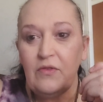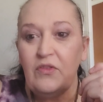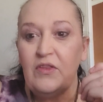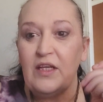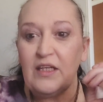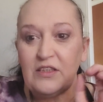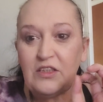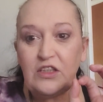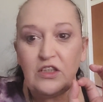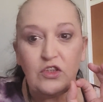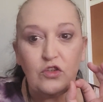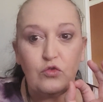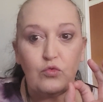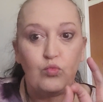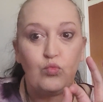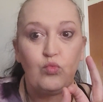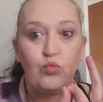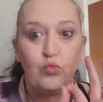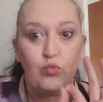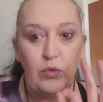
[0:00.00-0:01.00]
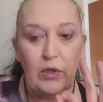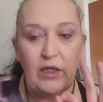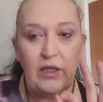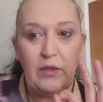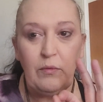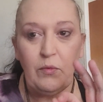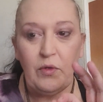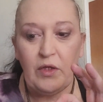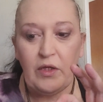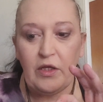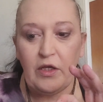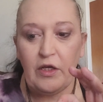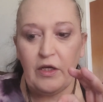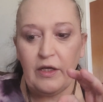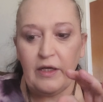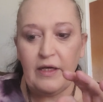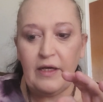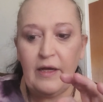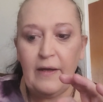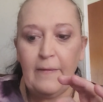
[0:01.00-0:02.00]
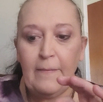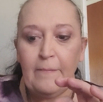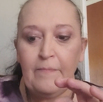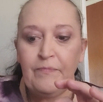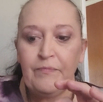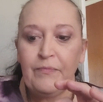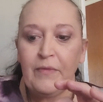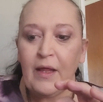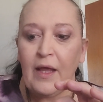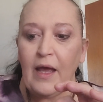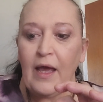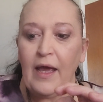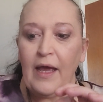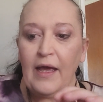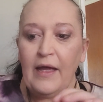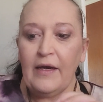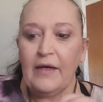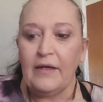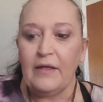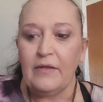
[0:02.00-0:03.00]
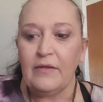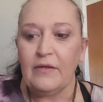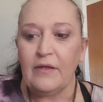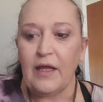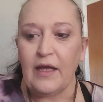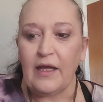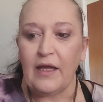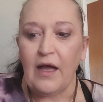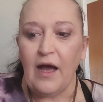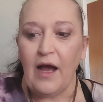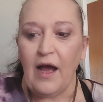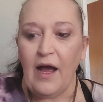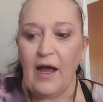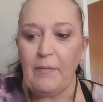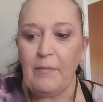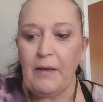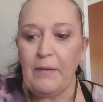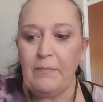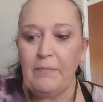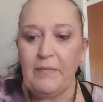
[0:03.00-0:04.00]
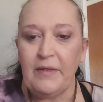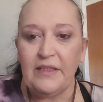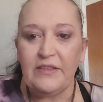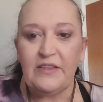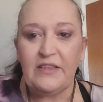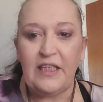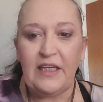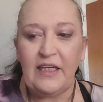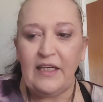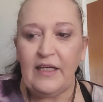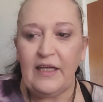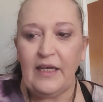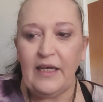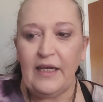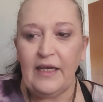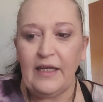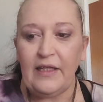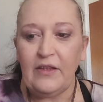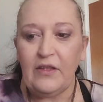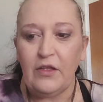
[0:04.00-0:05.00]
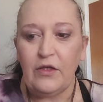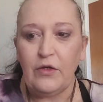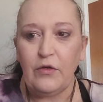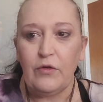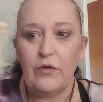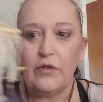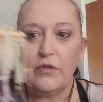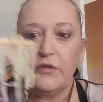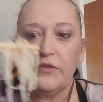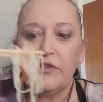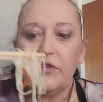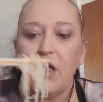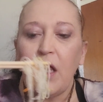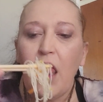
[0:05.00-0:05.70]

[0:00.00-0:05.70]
this is really really good and like I've been missing eating the noodles